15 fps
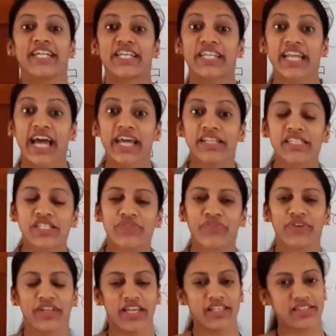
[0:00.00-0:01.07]

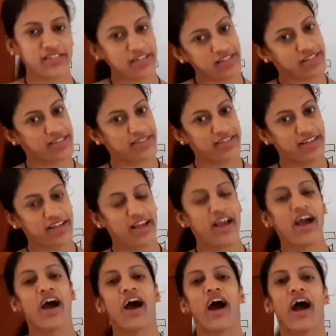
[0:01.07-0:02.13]
transferases,
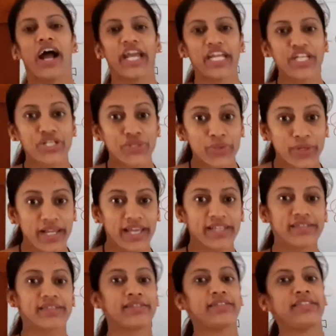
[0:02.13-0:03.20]

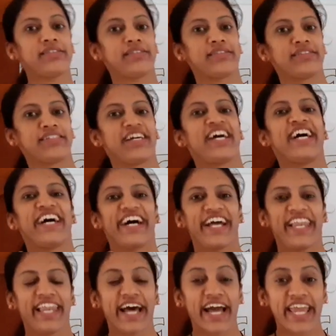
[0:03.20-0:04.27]
hydrolases,
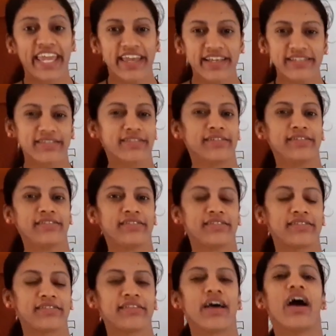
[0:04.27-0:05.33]

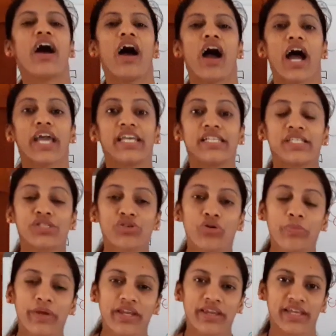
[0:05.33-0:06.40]
lyases,
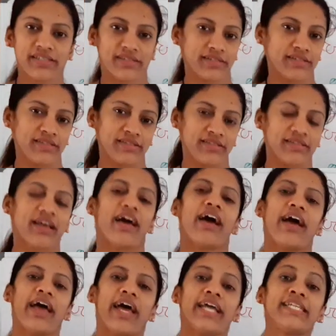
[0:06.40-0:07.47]
isomerases
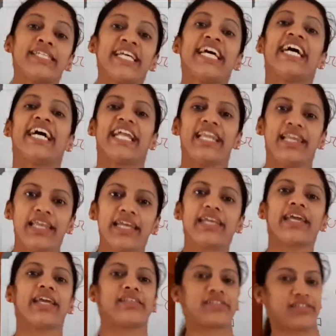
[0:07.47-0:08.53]
and
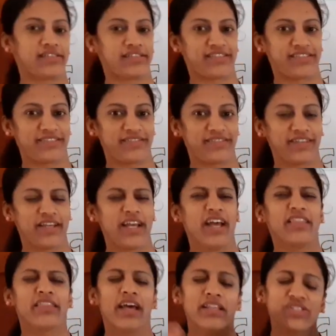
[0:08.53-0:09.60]
ligases.
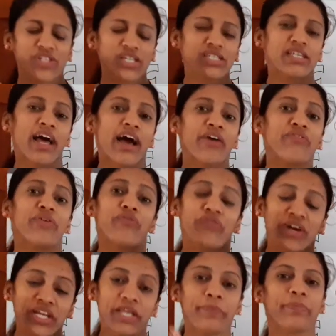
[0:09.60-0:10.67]
Then just have a
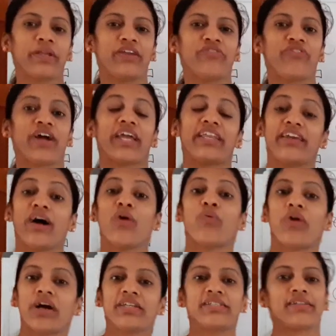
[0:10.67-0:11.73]
very brief idea
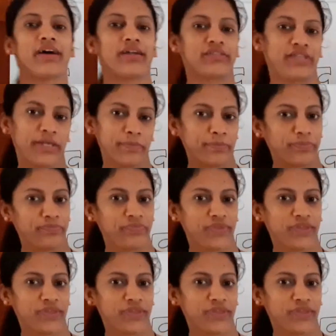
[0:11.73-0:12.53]
what are they.